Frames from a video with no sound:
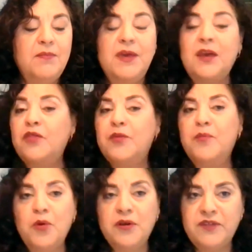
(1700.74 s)
Being on the
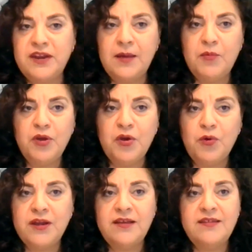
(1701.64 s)
board of the neighboring
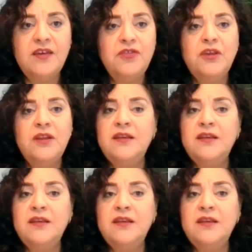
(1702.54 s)
organization